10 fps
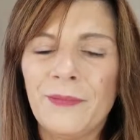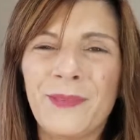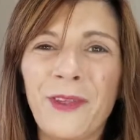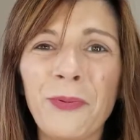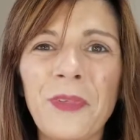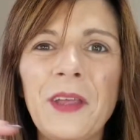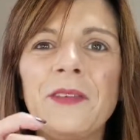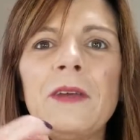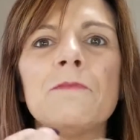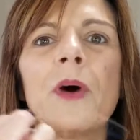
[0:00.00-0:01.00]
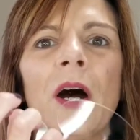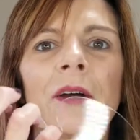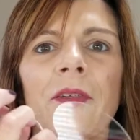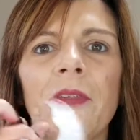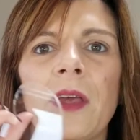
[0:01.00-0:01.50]
This was 18
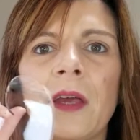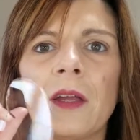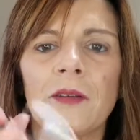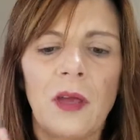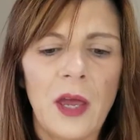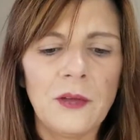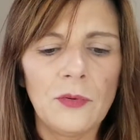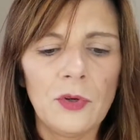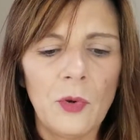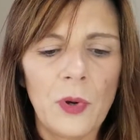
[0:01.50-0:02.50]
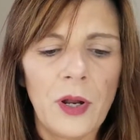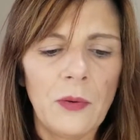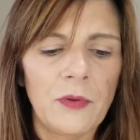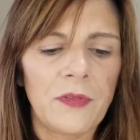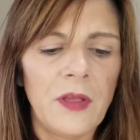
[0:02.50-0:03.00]
bucks, and I don't know what I
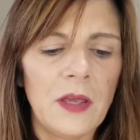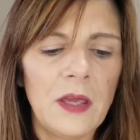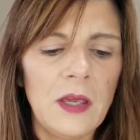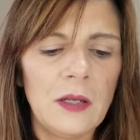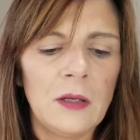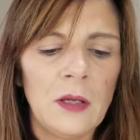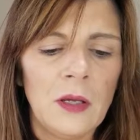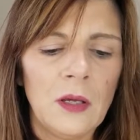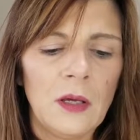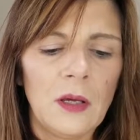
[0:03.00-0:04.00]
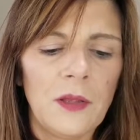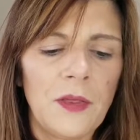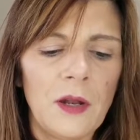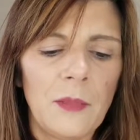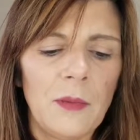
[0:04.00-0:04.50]
was thinking. I
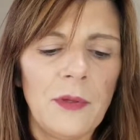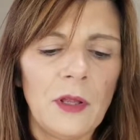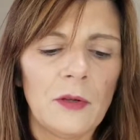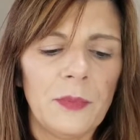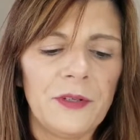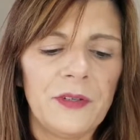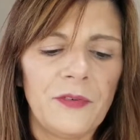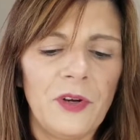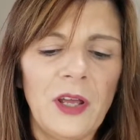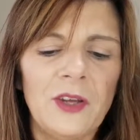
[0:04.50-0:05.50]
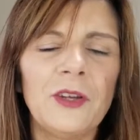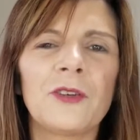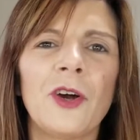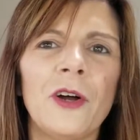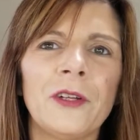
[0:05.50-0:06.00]
thought it might be a little bit different. I could
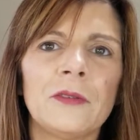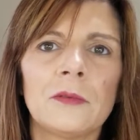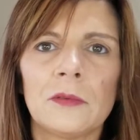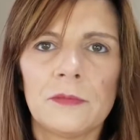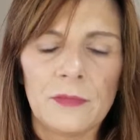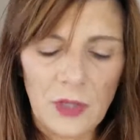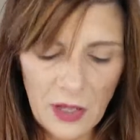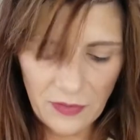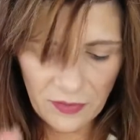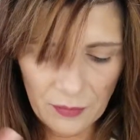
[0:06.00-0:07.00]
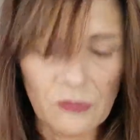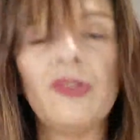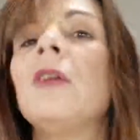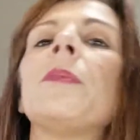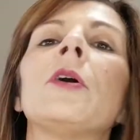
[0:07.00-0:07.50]
have gotten something
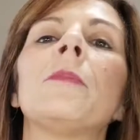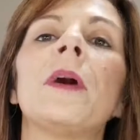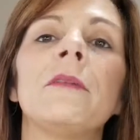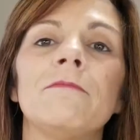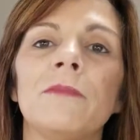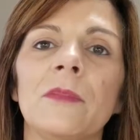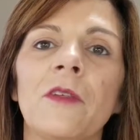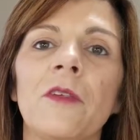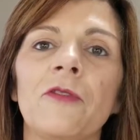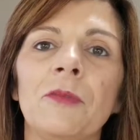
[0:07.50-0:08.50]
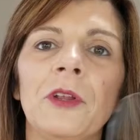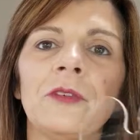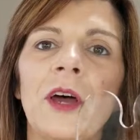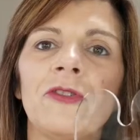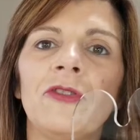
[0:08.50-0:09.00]
cheaper, but this is from
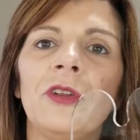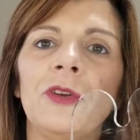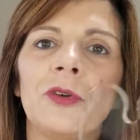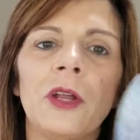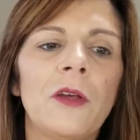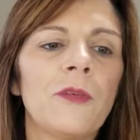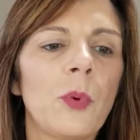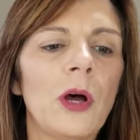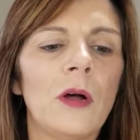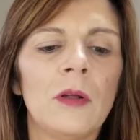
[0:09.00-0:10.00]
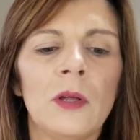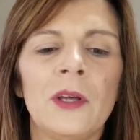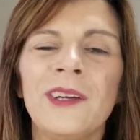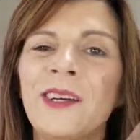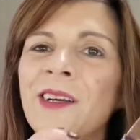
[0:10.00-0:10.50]
Natasha Denona as well.
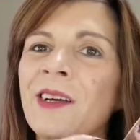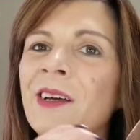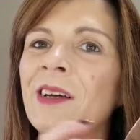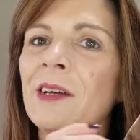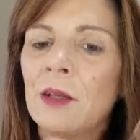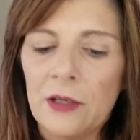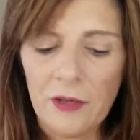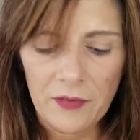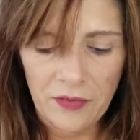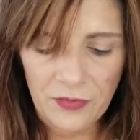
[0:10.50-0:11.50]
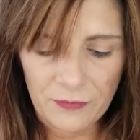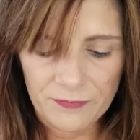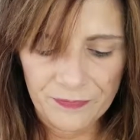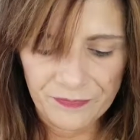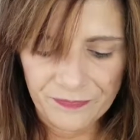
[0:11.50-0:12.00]
And it's
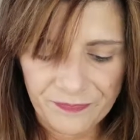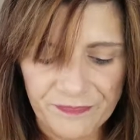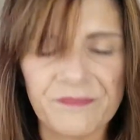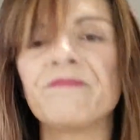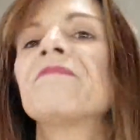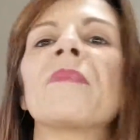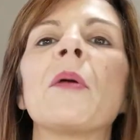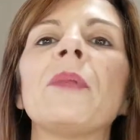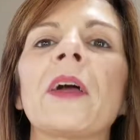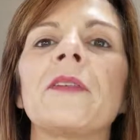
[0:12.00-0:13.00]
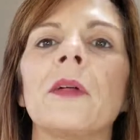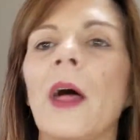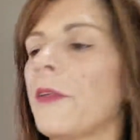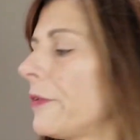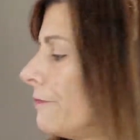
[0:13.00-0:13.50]

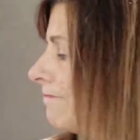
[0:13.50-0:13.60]
plexiglass.